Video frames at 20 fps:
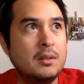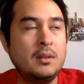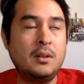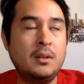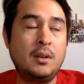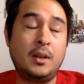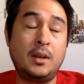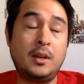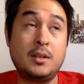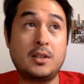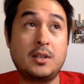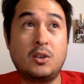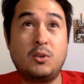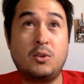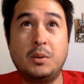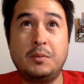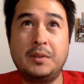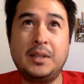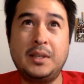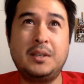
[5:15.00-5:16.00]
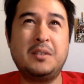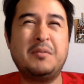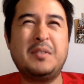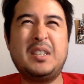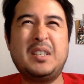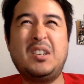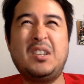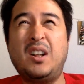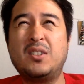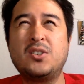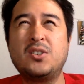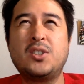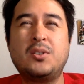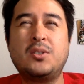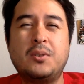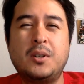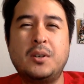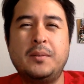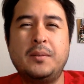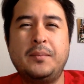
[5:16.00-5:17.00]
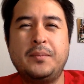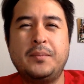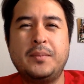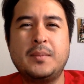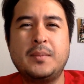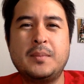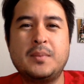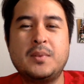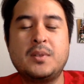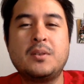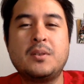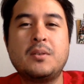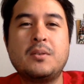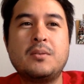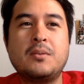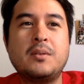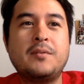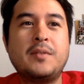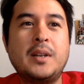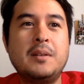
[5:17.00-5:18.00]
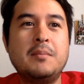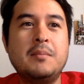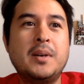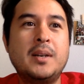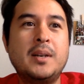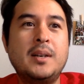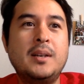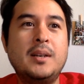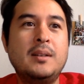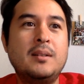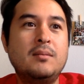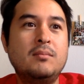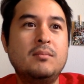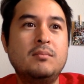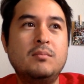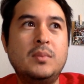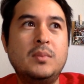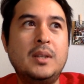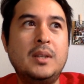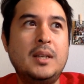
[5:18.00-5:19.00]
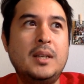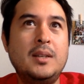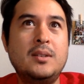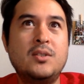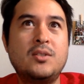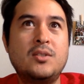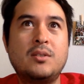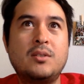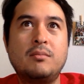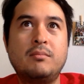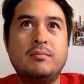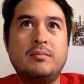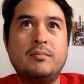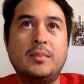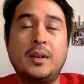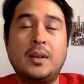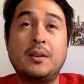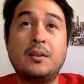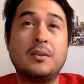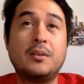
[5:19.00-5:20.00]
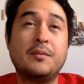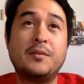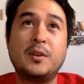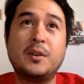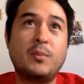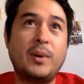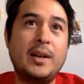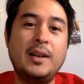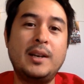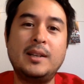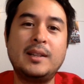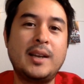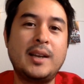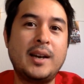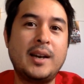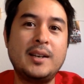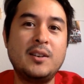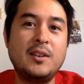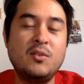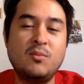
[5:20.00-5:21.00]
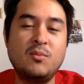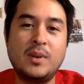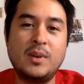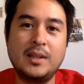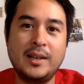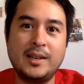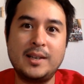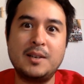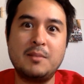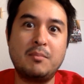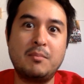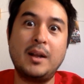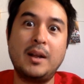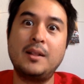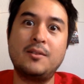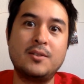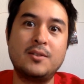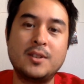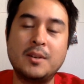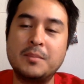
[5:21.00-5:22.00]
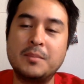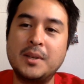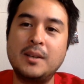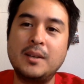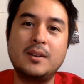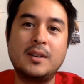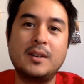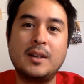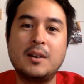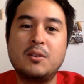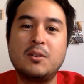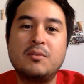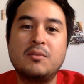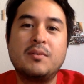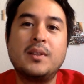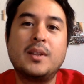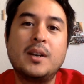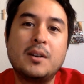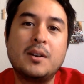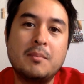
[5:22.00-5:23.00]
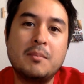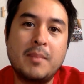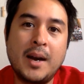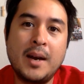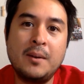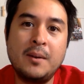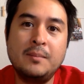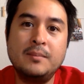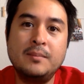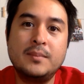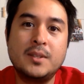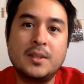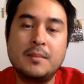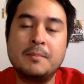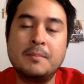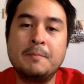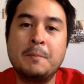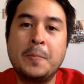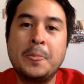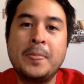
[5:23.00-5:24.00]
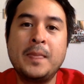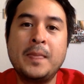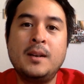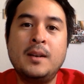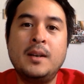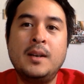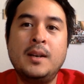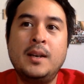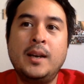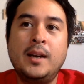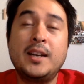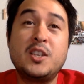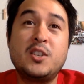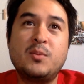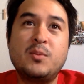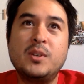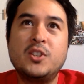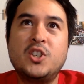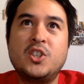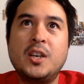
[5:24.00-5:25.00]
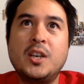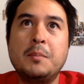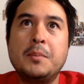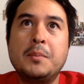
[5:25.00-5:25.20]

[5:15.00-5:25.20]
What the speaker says: I guess, equivalent of a dollar store. So if anybody needs, I don't know, if you're waiting in line and you want like an umbrella or something, you can head over there and buy something, and it's real cheap.